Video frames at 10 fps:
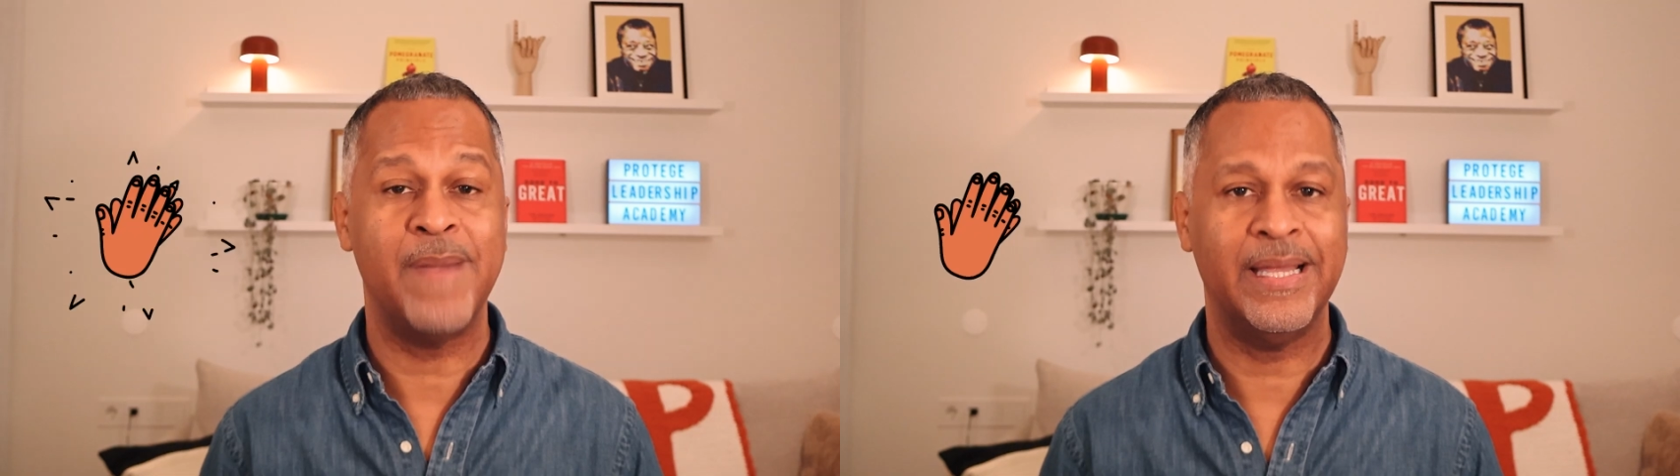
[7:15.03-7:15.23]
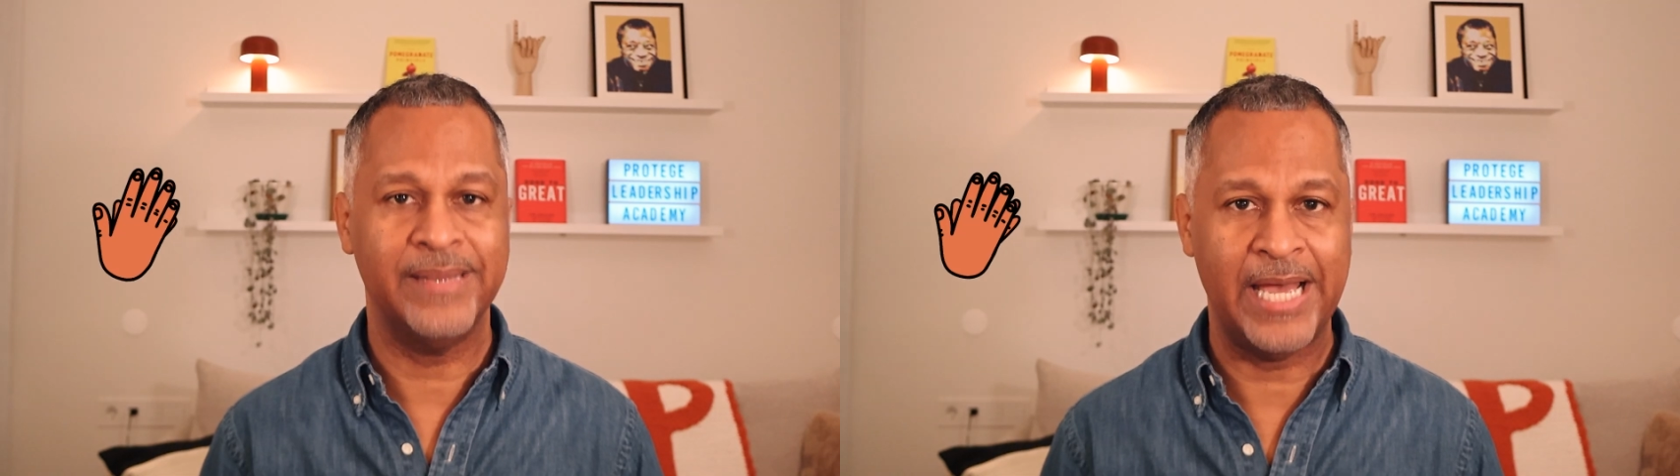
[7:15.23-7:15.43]

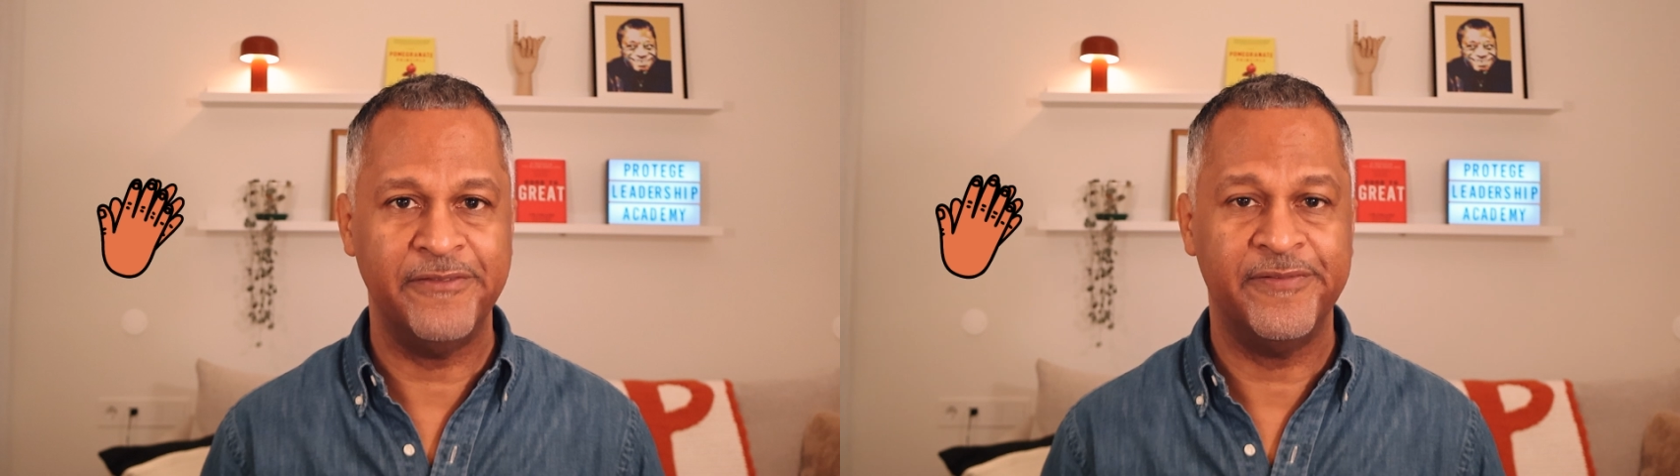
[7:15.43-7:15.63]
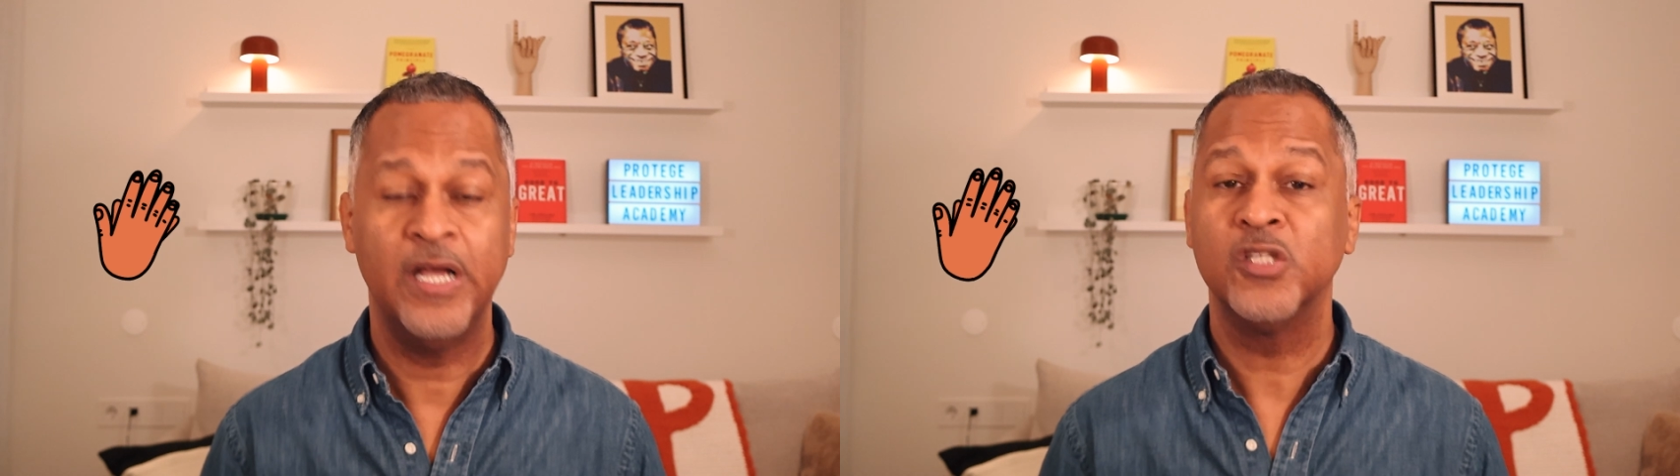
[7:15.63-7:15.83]
my
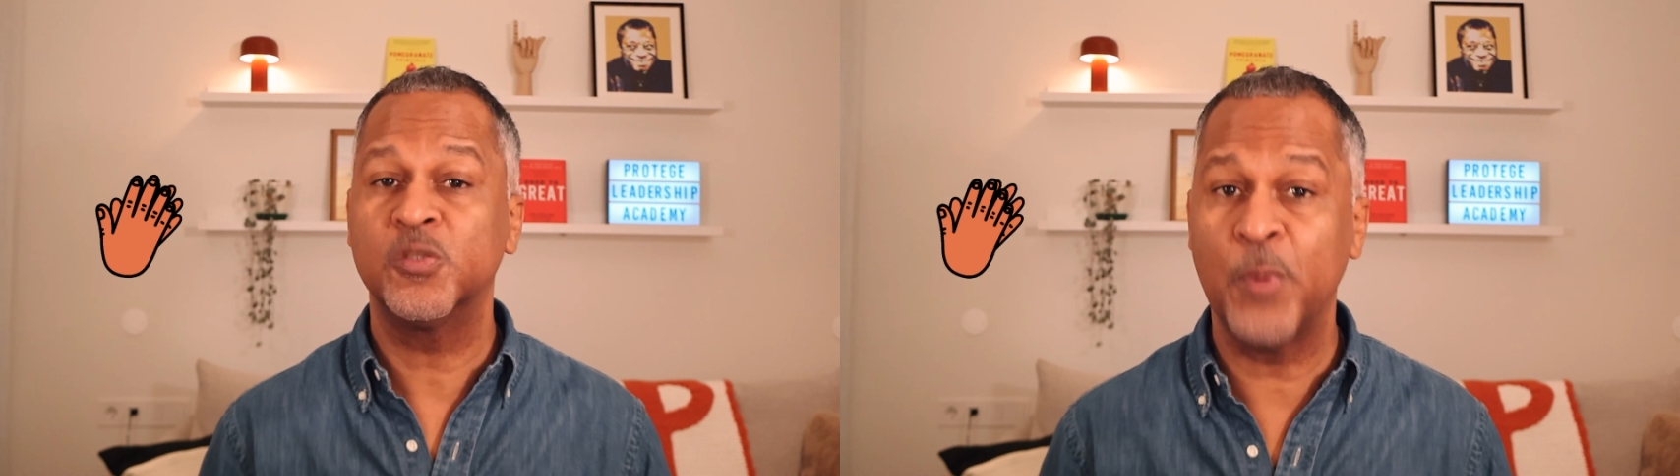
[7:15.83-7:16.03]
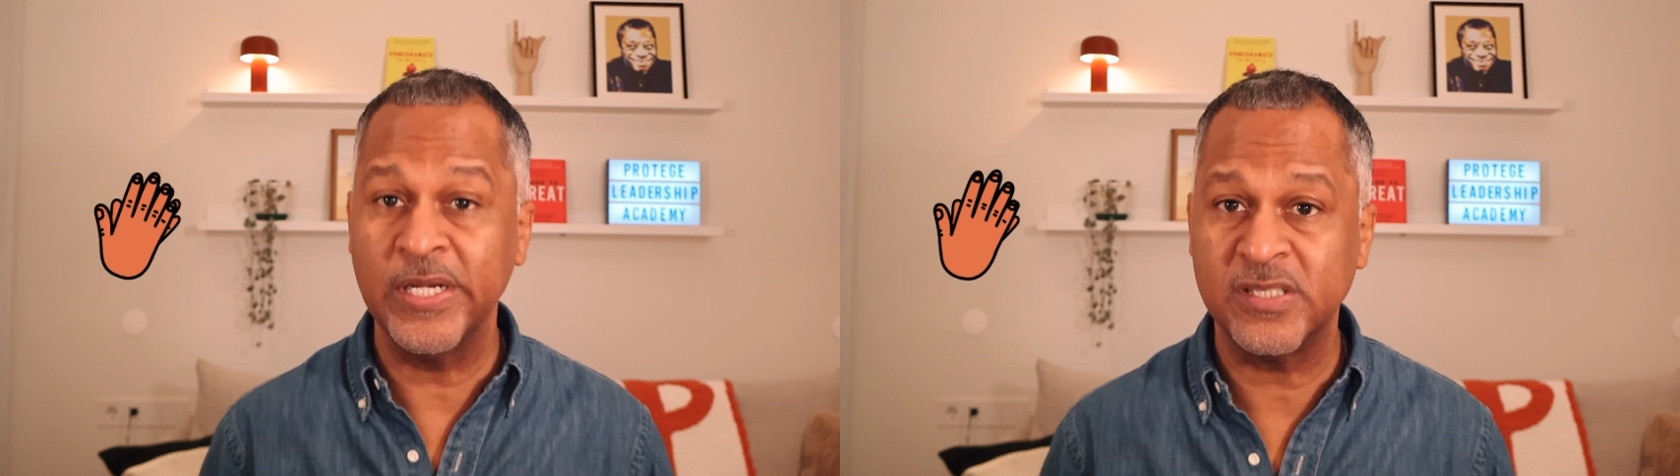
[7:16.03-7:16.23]
life.
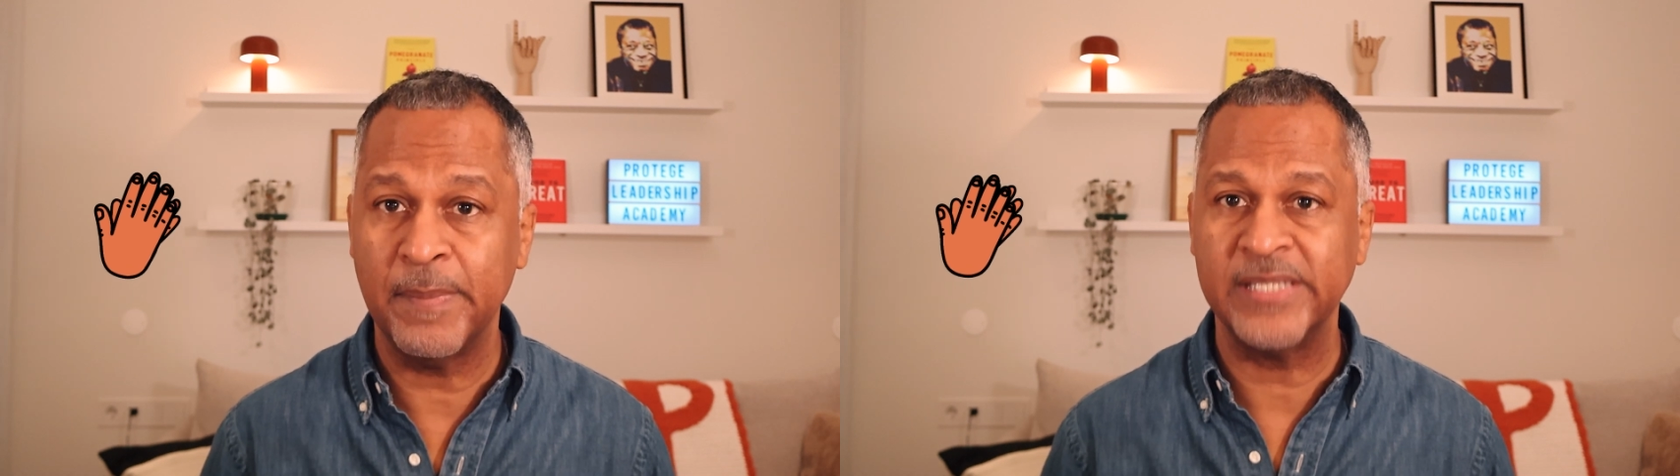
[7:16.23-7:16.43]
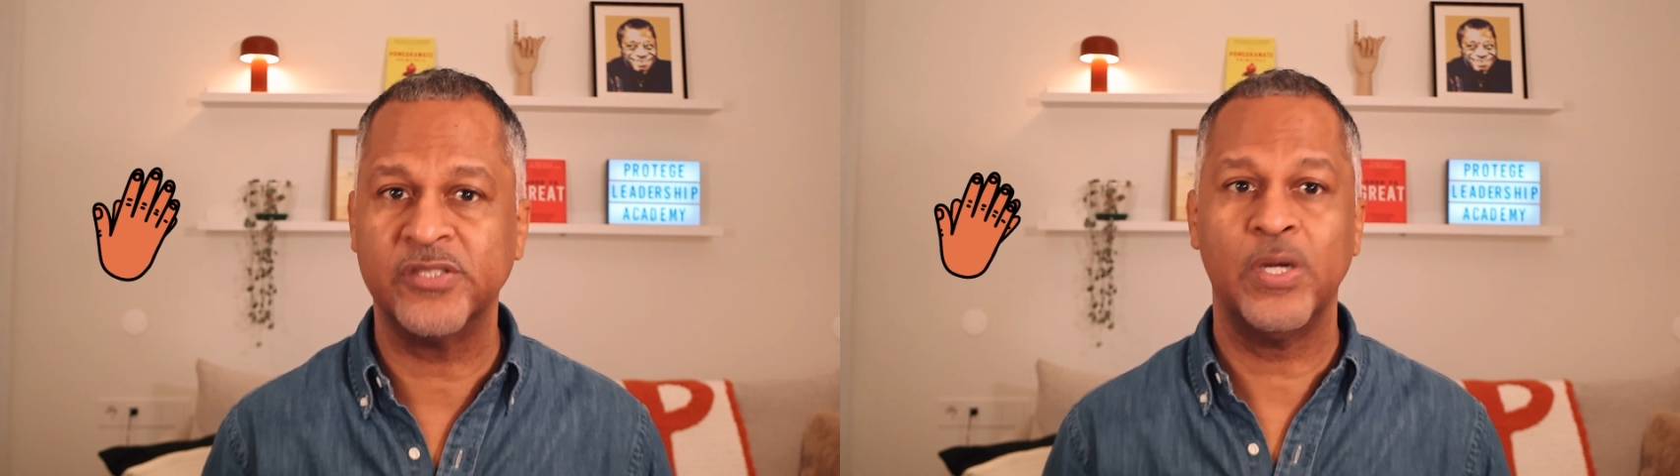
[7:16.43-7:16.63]
Spring
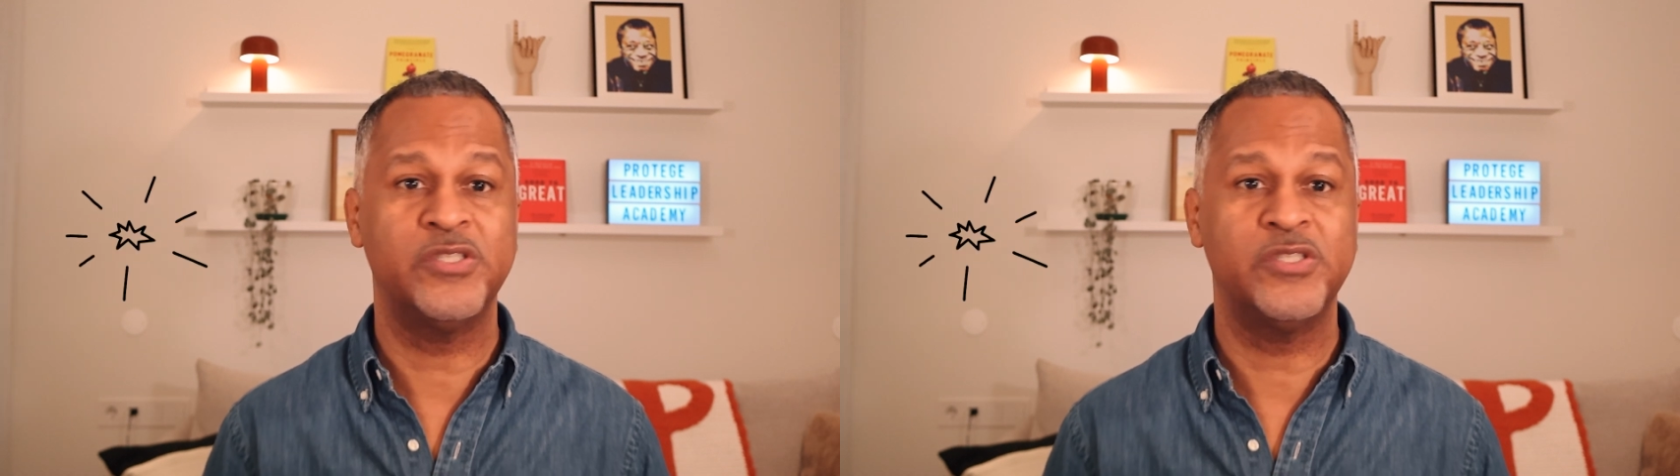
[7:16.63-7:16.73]
semester,